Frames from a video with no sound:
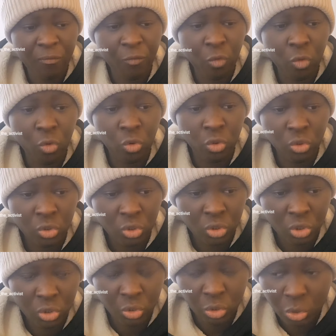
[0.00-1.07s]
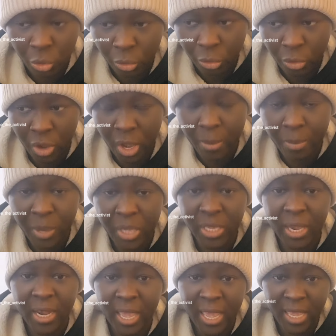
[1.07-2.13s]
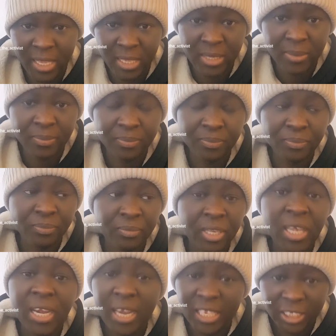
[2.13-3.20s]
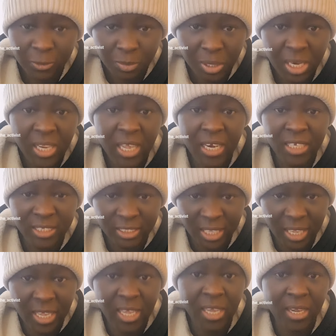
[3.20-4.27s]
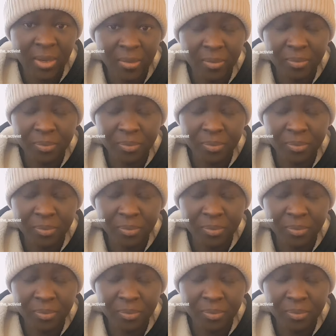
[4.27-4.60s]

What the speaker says: vote ñi ko don campaignal. Hey, let's be realistic here.